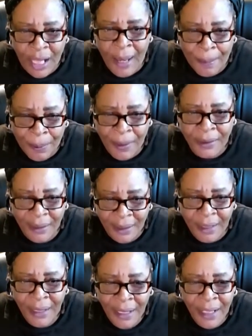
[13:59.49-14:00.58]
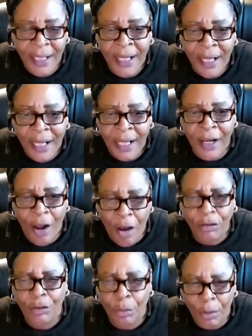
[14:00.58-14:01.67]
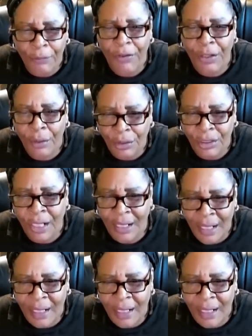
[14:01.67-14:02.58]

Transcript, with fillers: at President, it also reveals yet